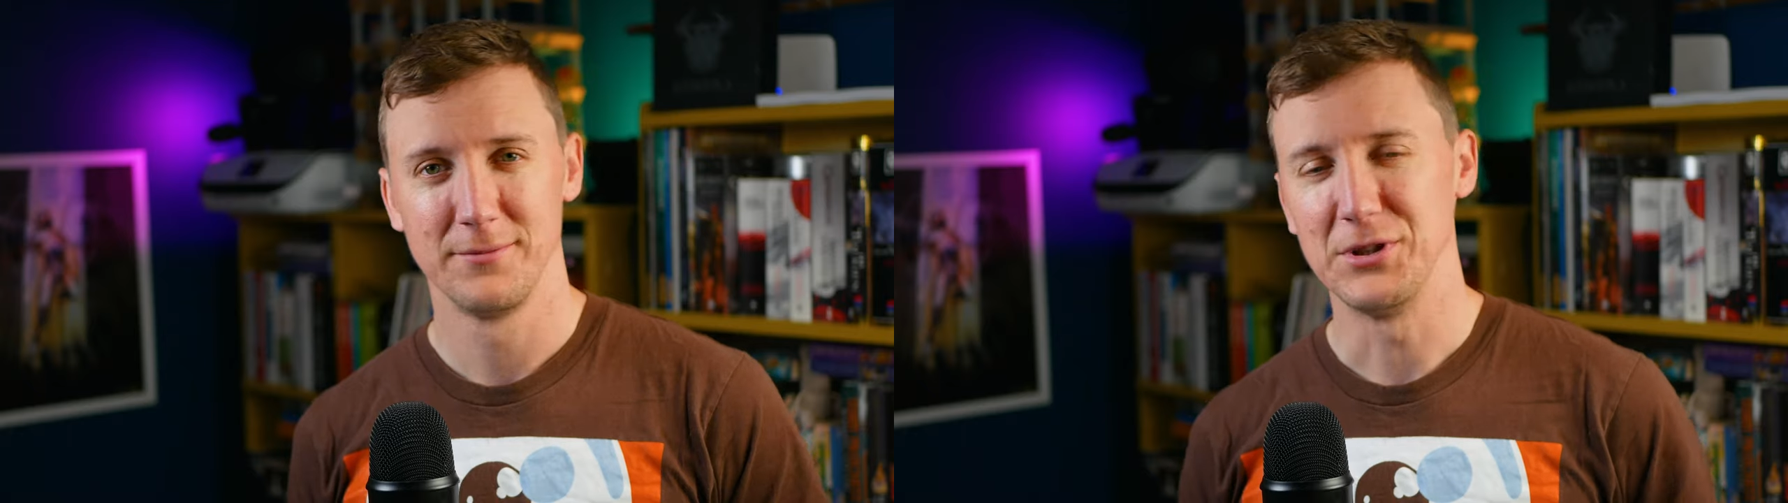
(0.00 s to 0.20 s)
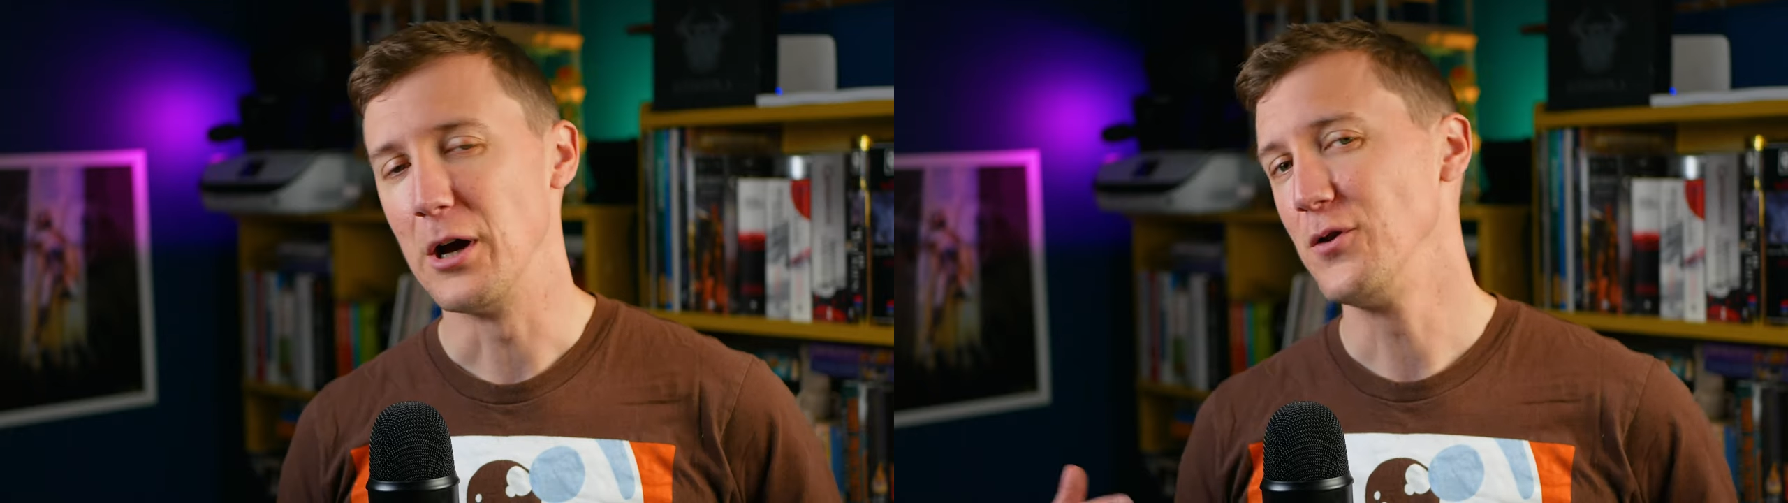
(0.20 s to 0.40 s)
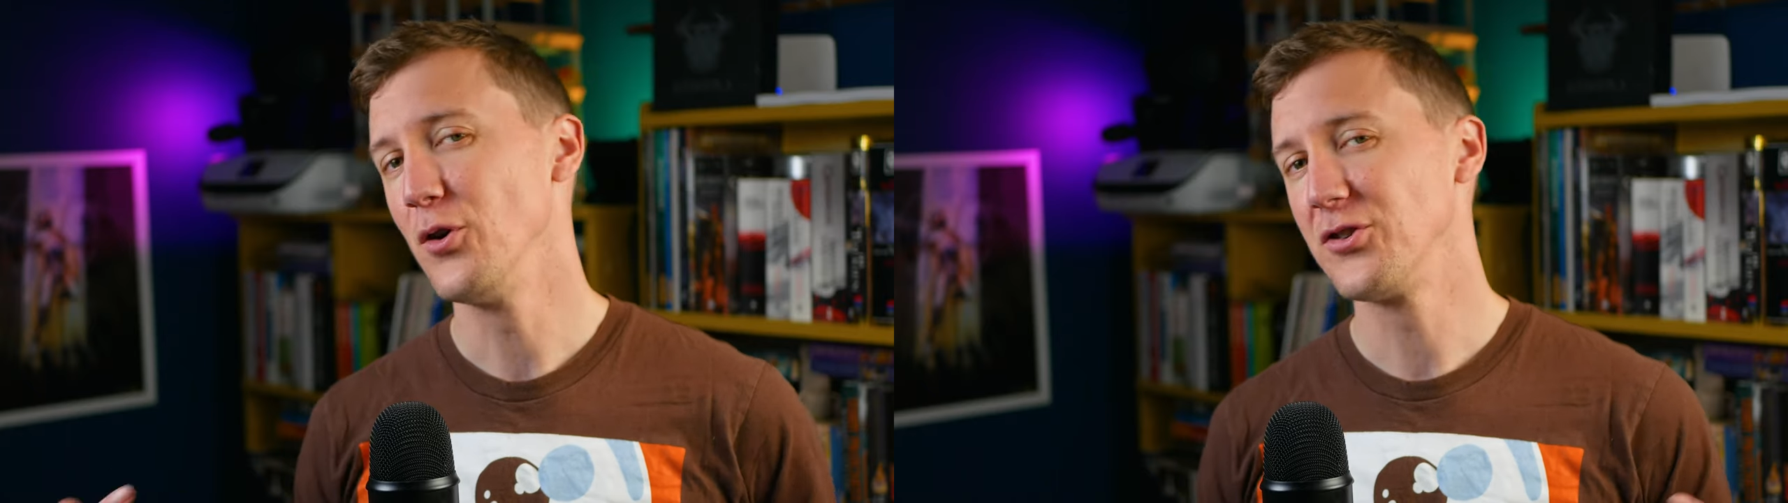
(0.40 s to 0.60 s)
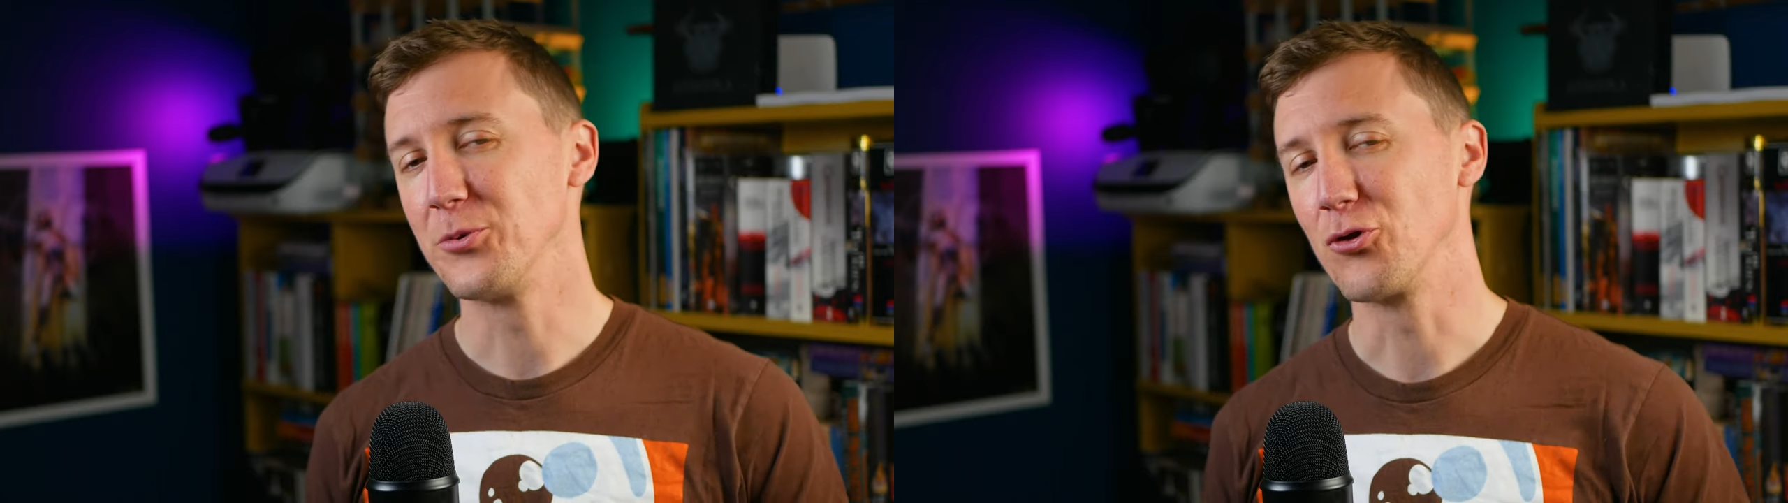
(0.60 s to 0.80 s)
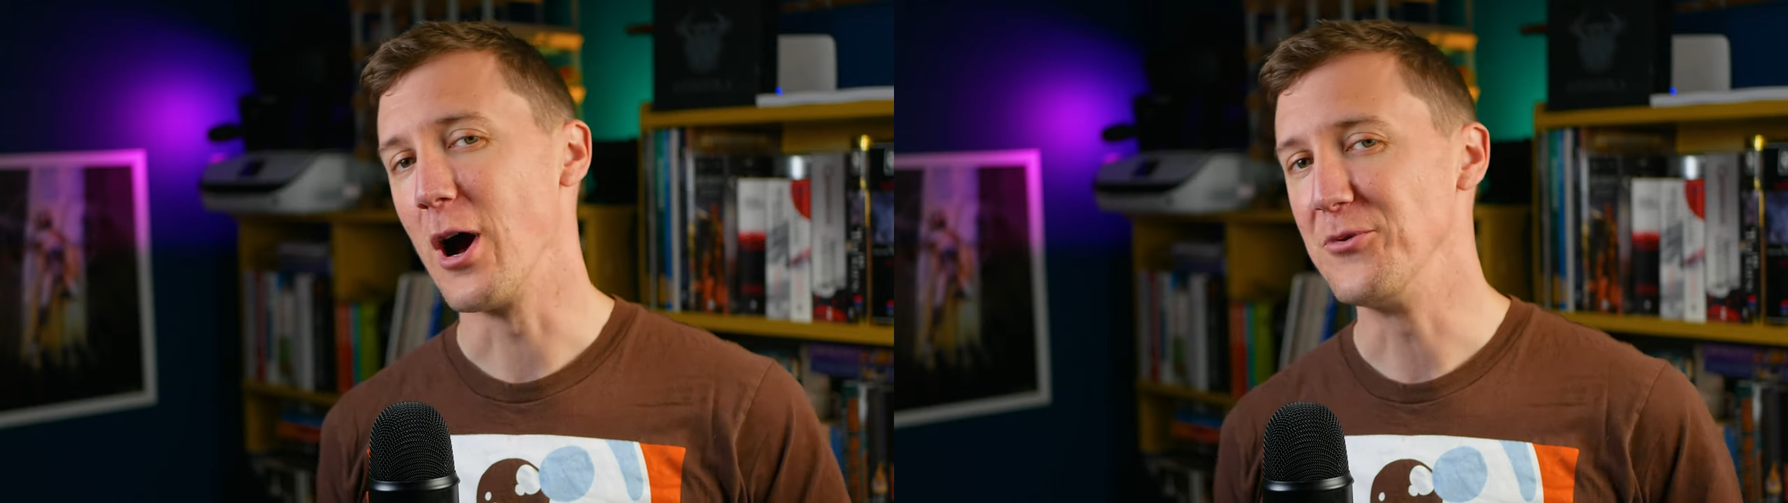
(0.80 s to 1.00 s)
Now, if you're
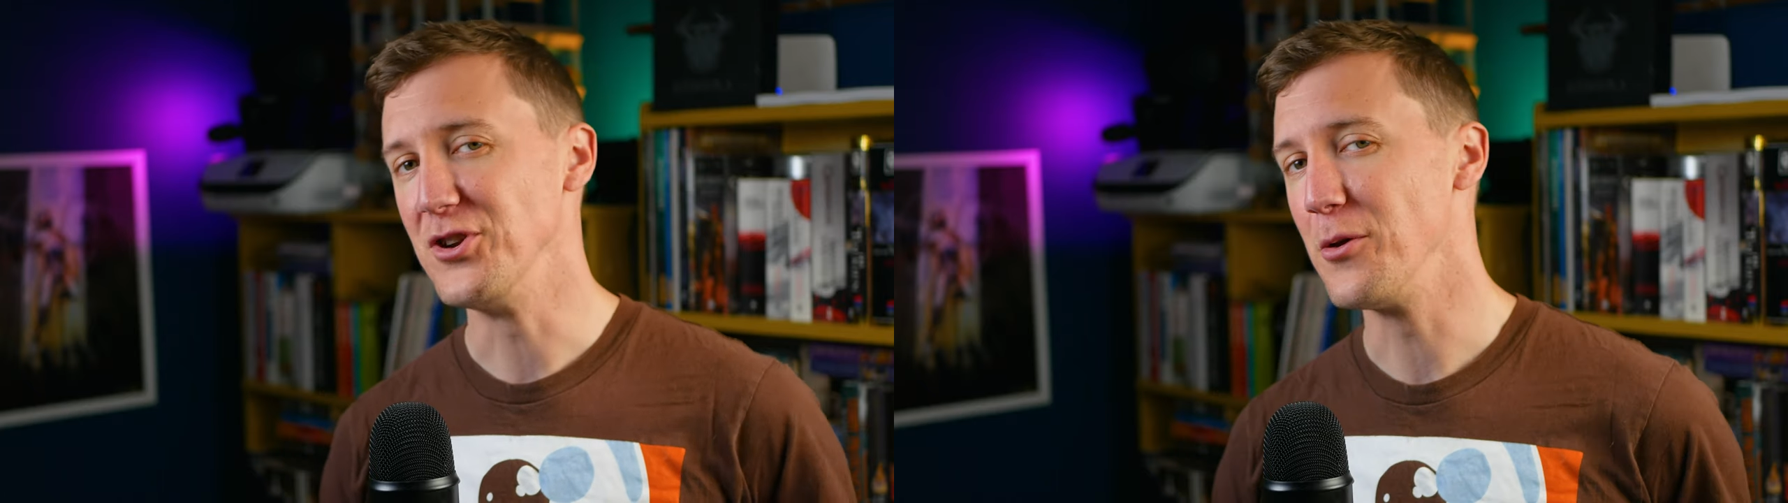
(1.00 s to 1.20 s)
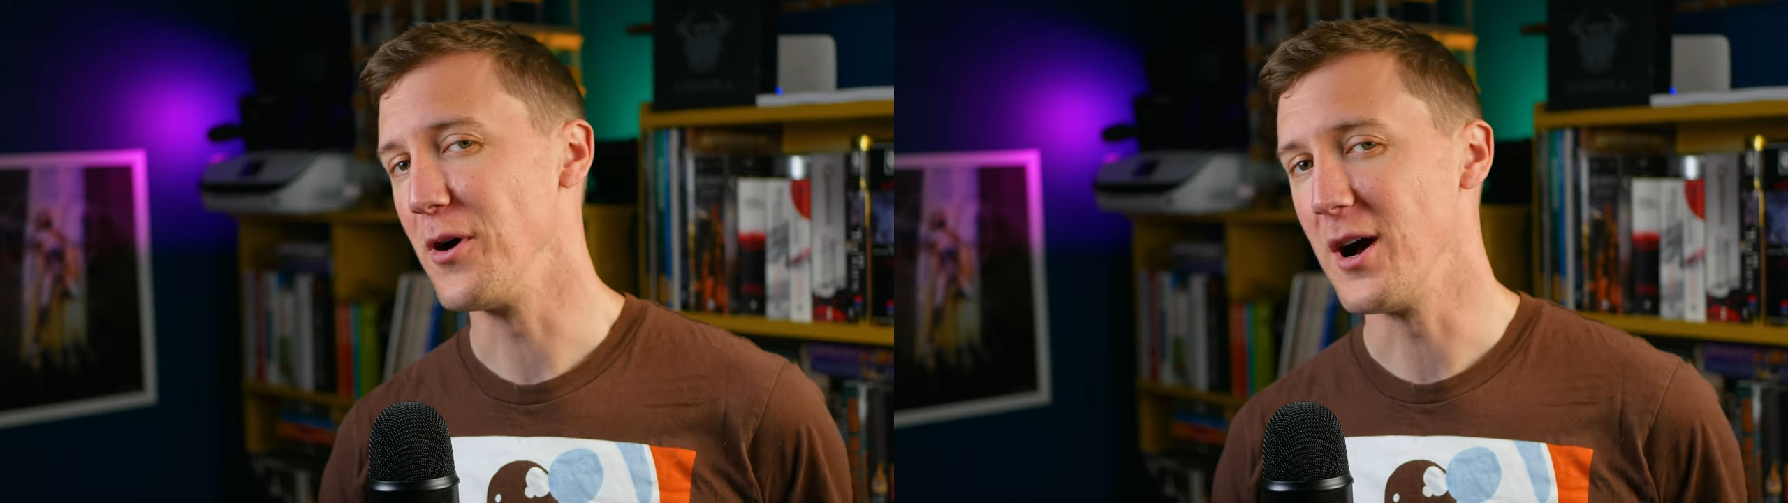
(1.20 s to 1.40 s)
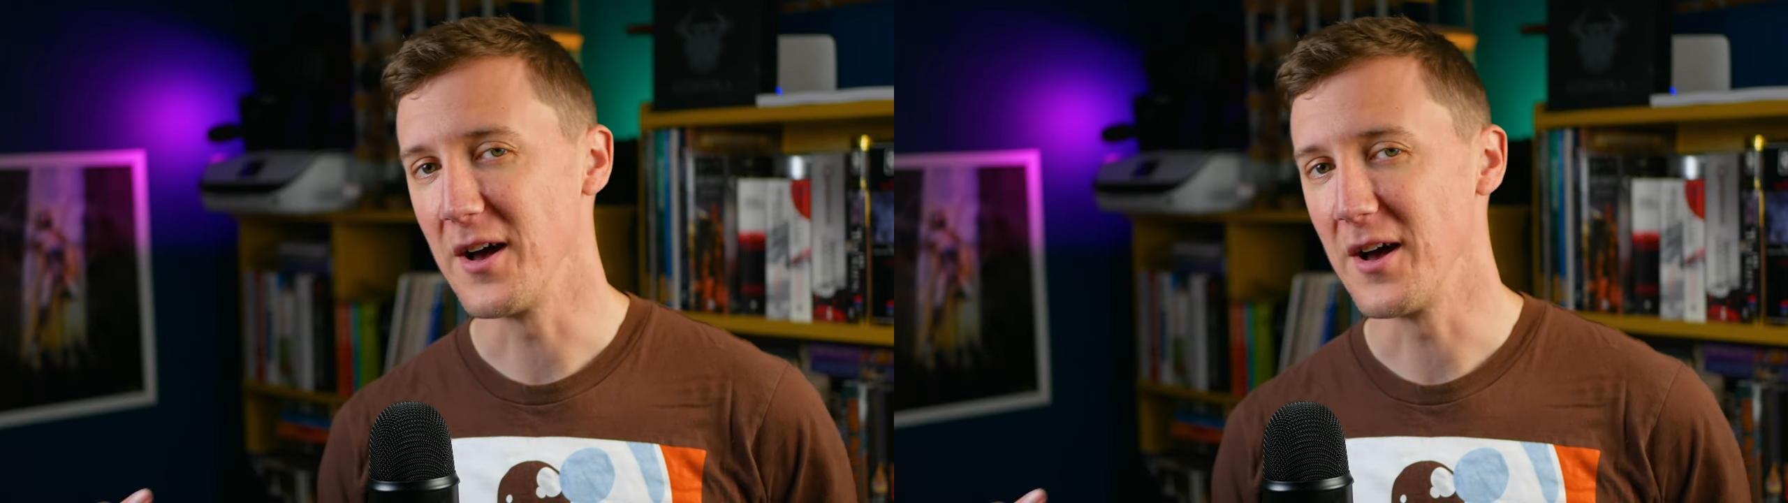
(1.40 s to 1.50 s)
subscribed, you know that I